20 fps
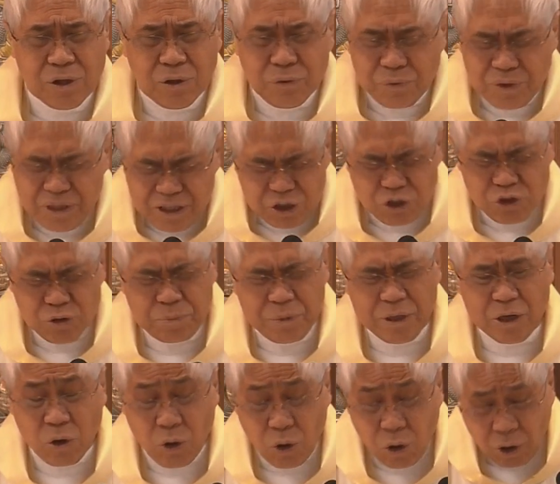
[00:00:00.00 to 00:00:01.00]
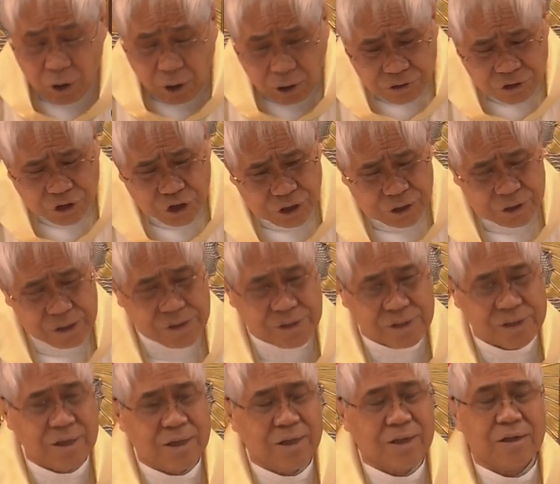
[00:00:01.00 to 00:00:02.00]
We need to be
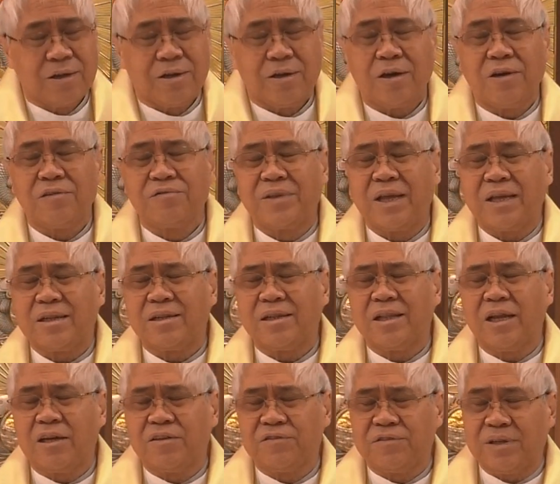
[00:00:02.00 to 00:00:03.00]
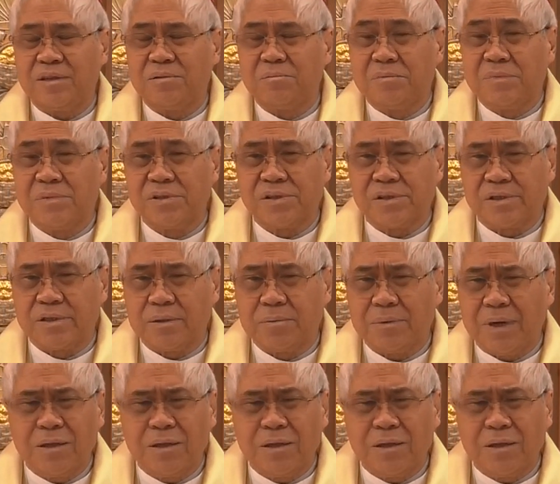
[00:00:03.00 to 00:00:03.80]
conscious of that love and mercy.